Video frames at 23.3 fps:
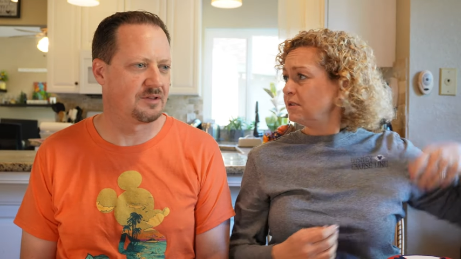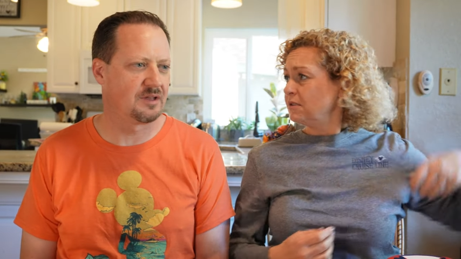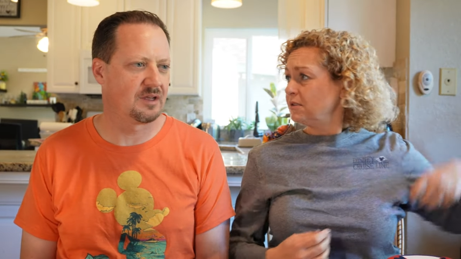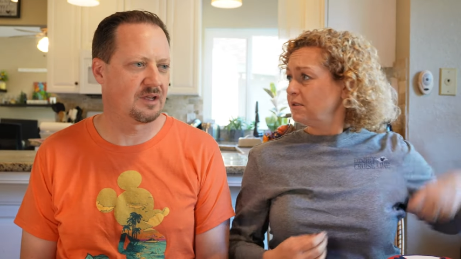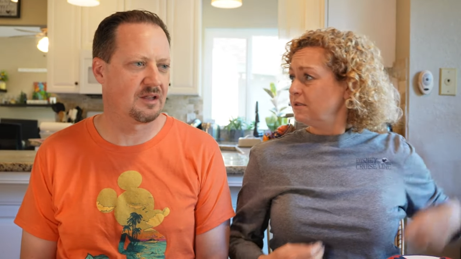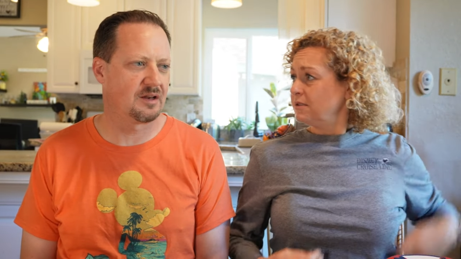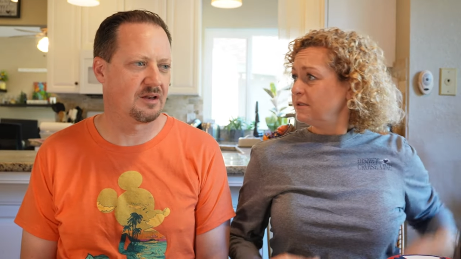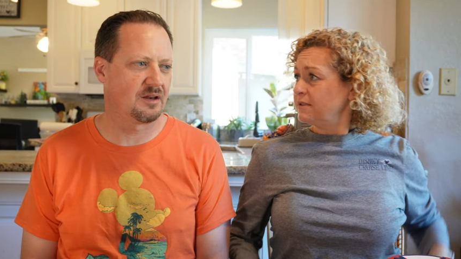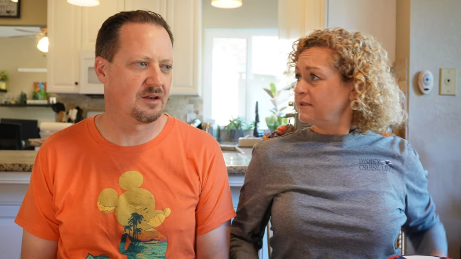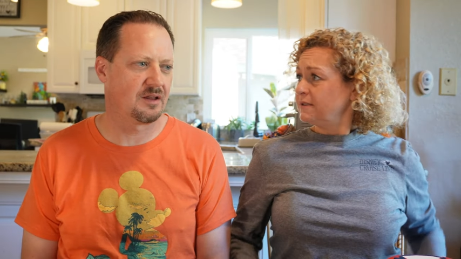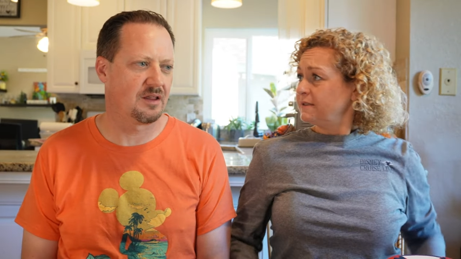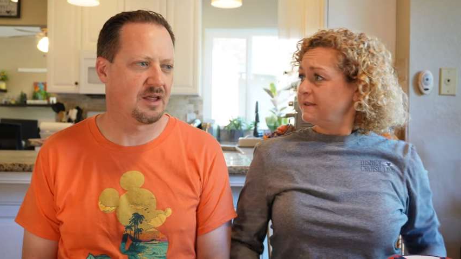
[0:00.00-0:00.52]

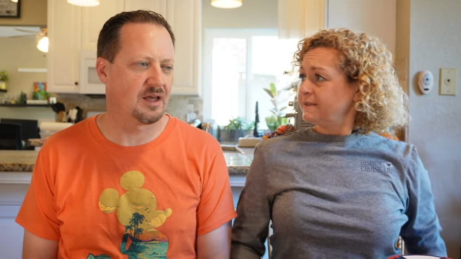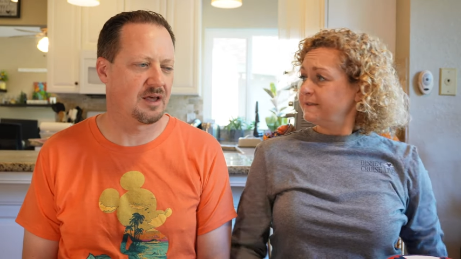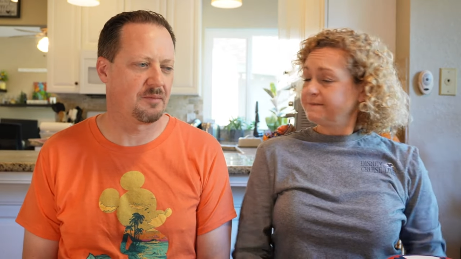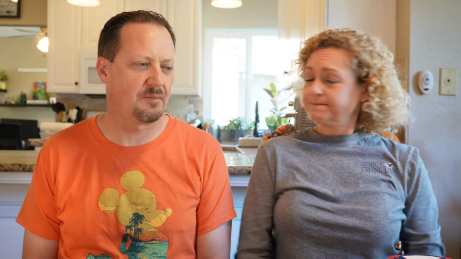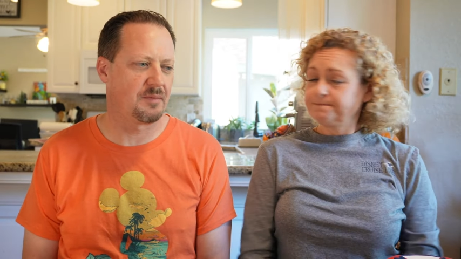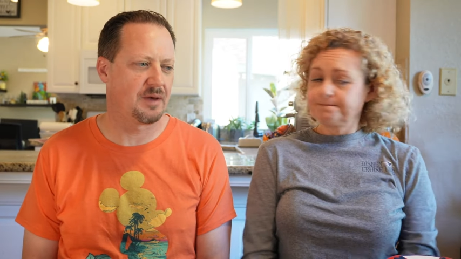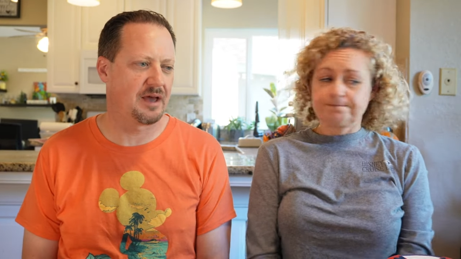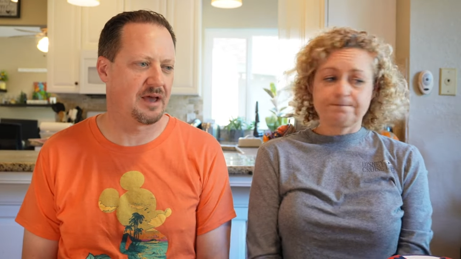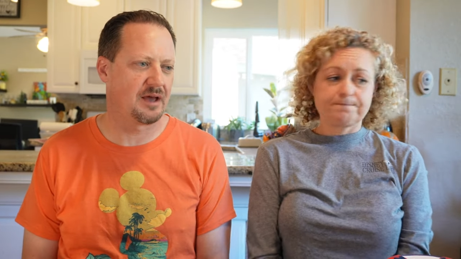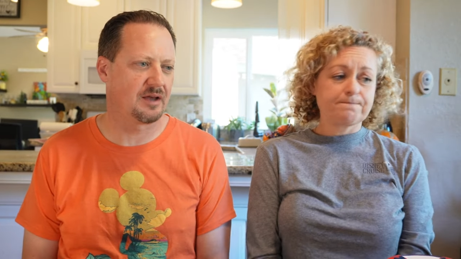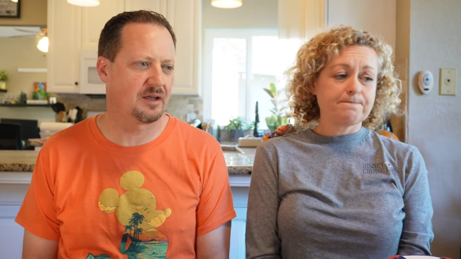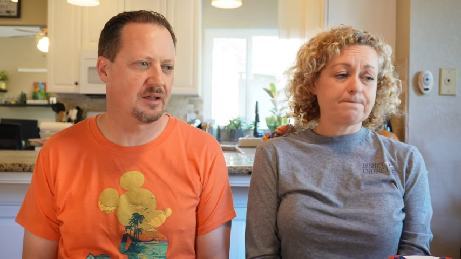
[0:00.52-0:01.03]
Speaker 1: digging into that
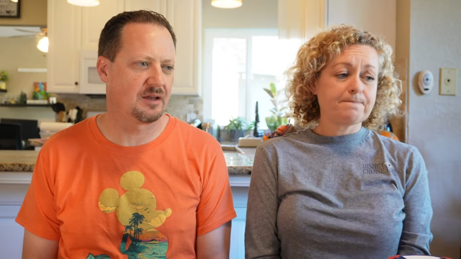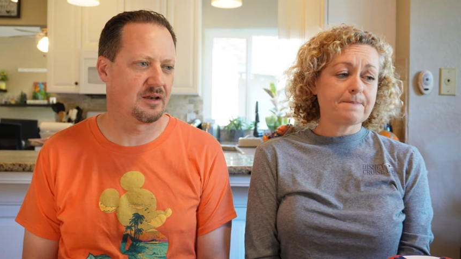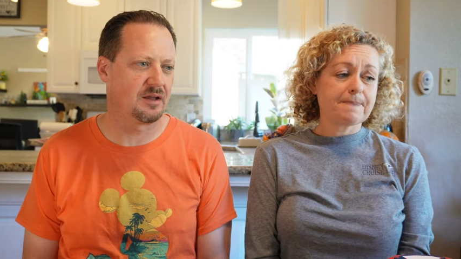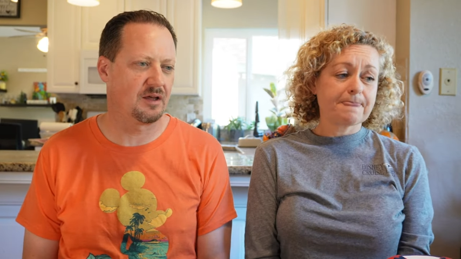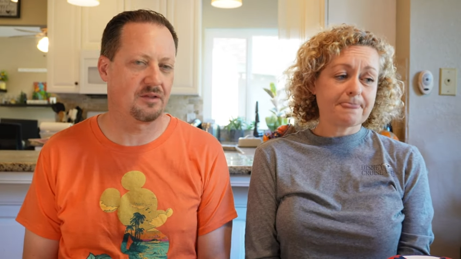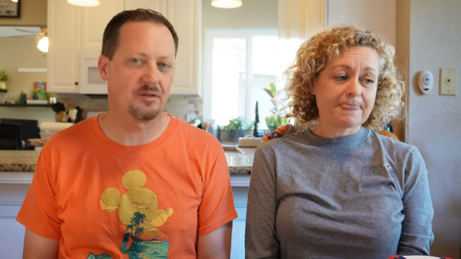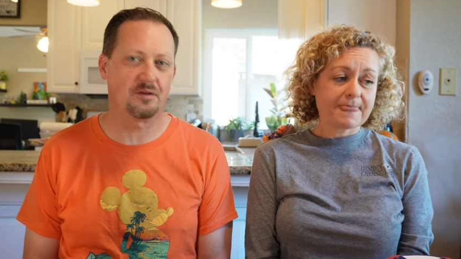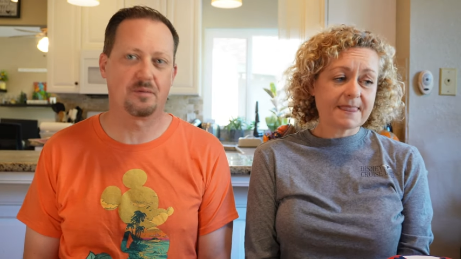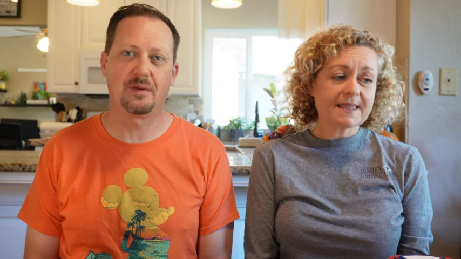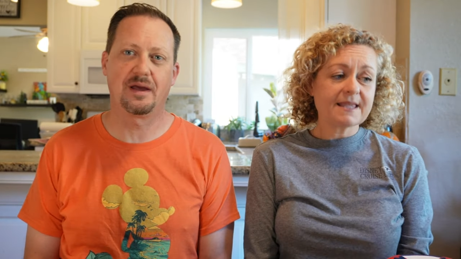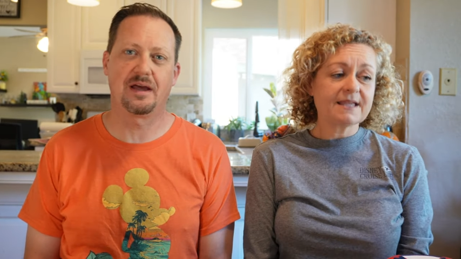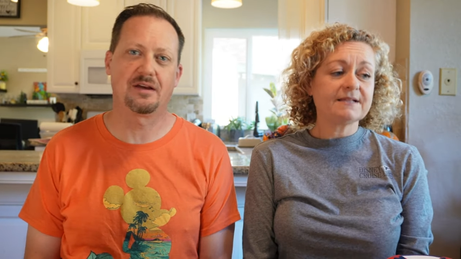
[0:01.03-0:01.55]
bag and
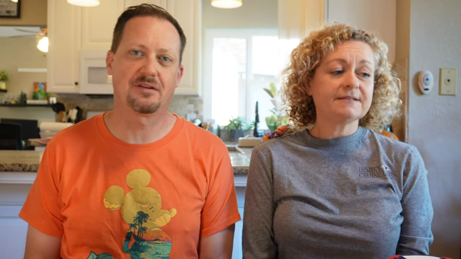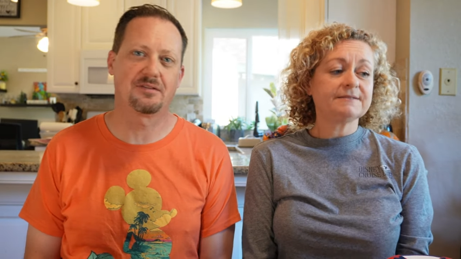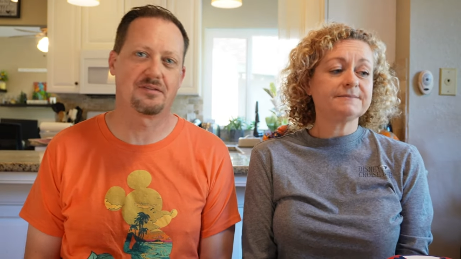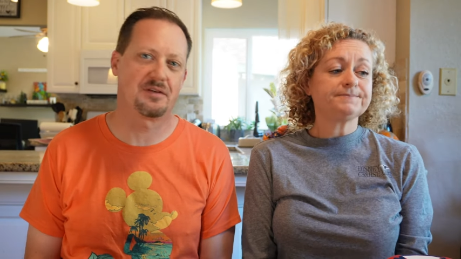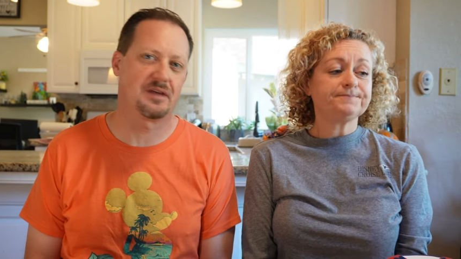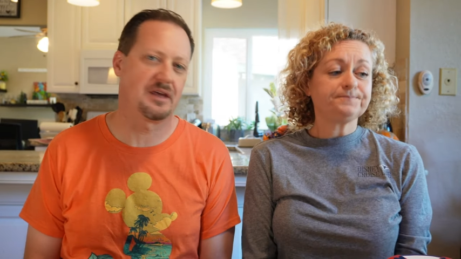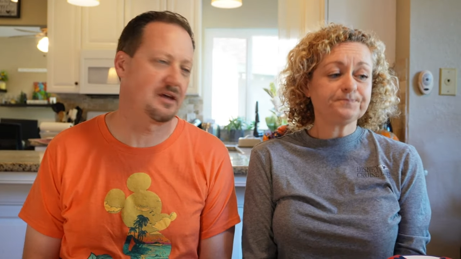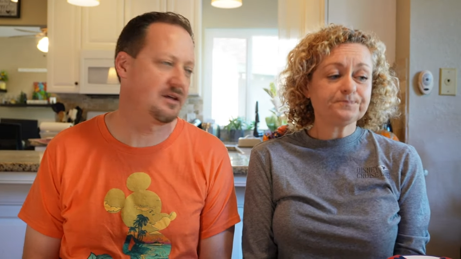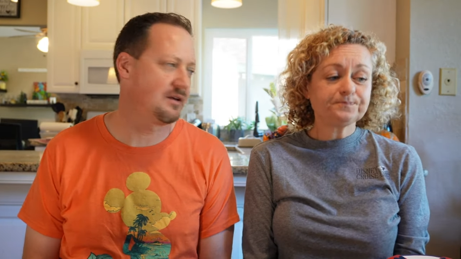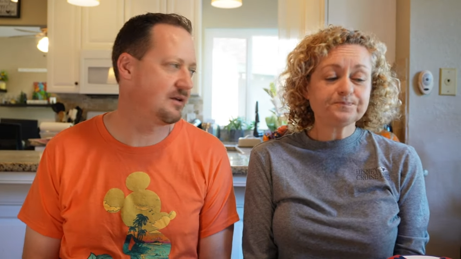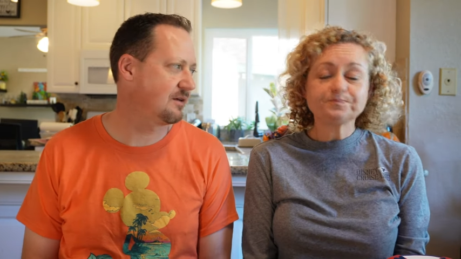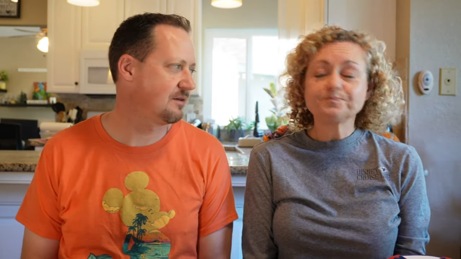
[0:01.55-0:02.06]
other bags of
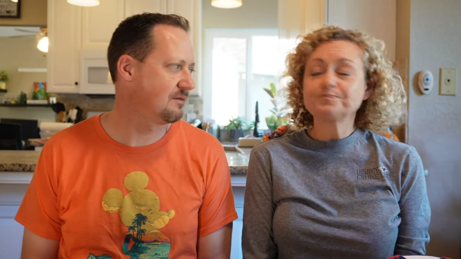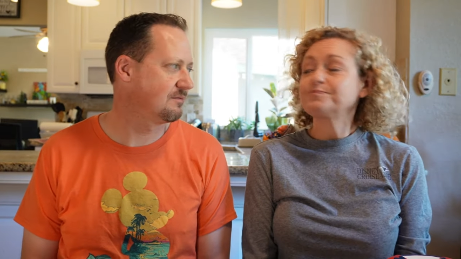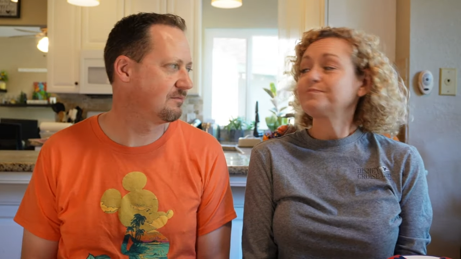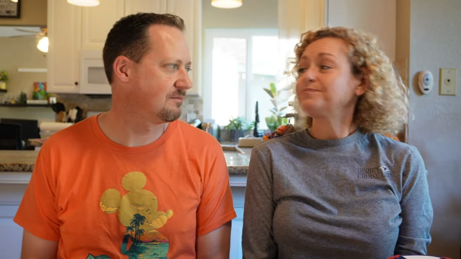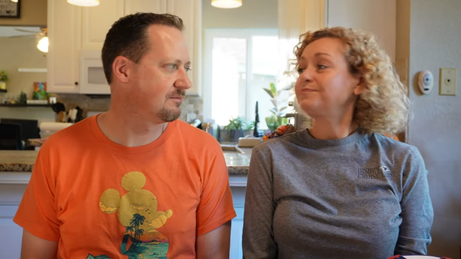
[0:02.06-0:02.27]
candy.